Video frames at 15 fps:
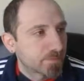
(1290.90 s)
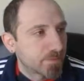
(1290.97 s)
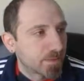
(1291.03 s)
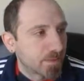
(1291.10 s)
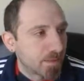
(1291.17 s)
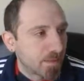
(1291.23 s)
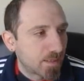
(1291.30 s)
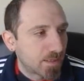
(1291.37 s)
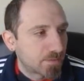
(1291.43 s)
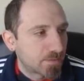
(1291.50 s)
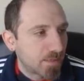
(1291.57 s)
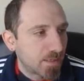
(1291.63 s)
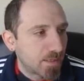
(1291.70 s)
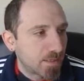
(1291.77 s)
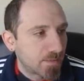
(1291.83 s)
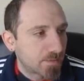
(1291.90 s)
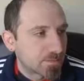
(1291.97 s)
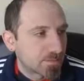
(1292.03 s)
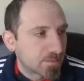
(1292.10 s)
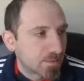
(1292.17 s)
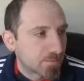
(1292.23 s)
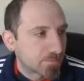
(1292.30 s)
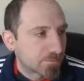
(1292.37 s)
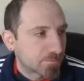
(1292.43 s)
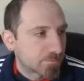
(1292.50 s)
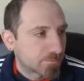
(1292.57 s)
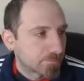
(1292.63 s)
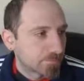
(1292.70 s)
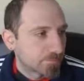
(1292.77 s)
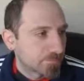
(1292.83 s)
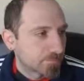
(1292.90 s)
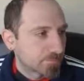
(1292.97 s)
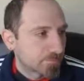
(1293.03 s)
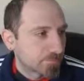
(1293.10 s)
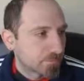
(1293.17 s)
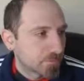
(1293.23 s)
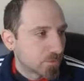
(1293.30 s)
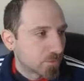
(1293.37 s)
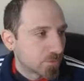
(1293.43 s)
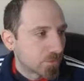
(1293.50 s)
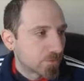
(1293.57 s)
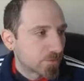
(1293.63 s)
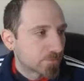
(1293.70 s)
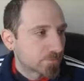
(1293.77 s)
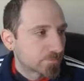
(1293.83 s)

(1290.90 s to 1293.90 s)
And that is Laura,